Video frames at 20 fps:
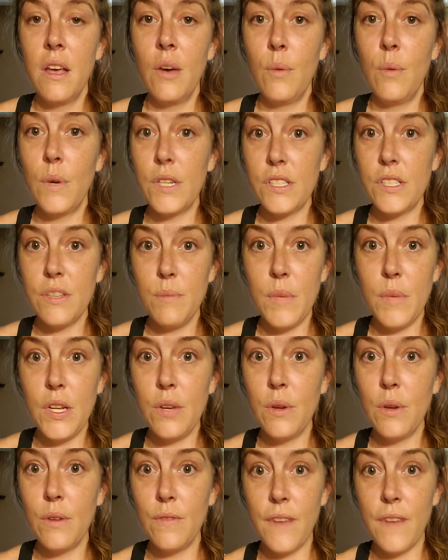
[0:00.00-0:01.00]
We're just going to be
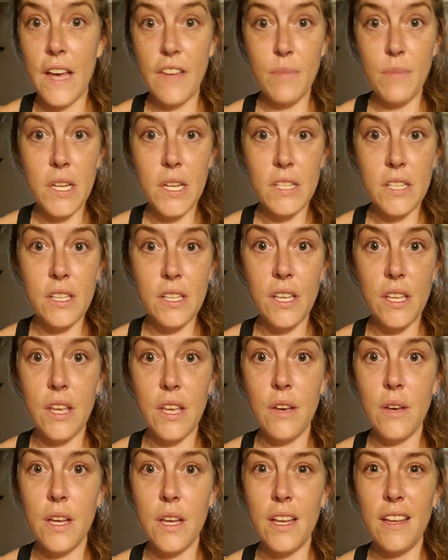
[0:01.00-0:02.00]
doing 5 minutes of
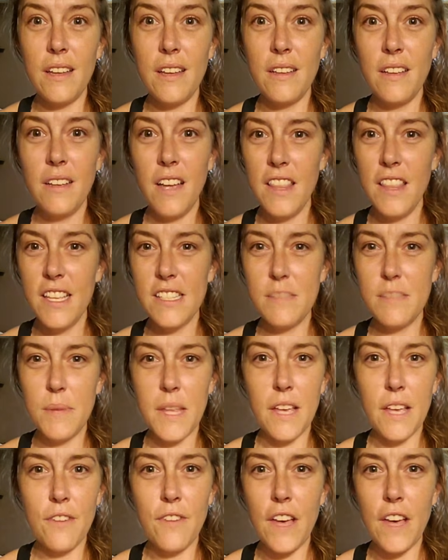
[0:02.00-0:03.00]
yoga. I think it's going to be
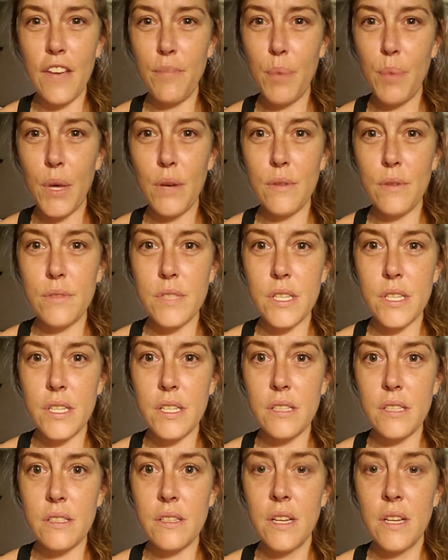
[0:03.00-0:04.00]
like 5
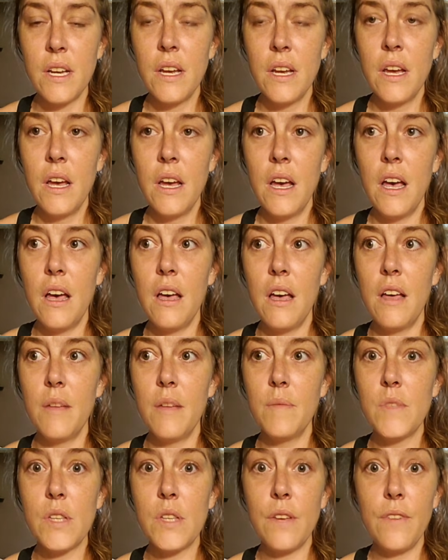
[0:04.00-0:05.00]
poses.
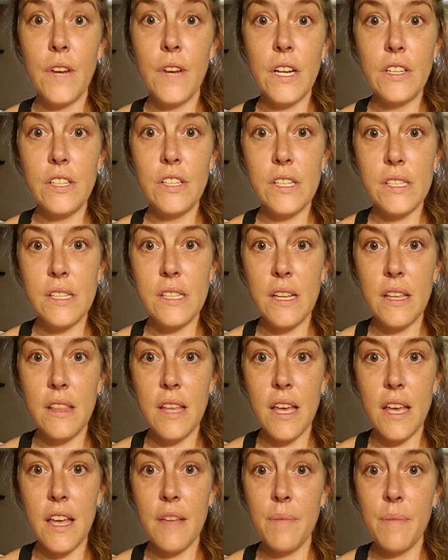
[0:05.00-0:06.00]
So if you're interested in
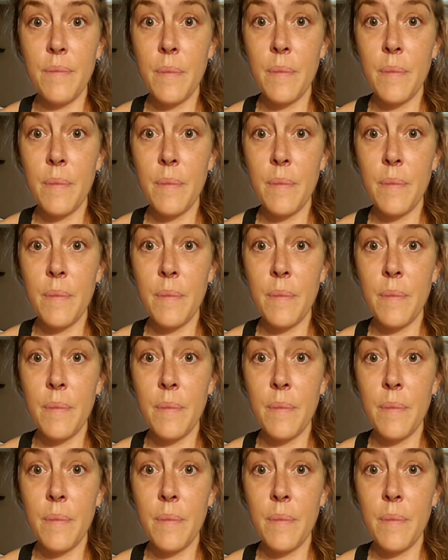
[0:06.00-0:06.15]
that,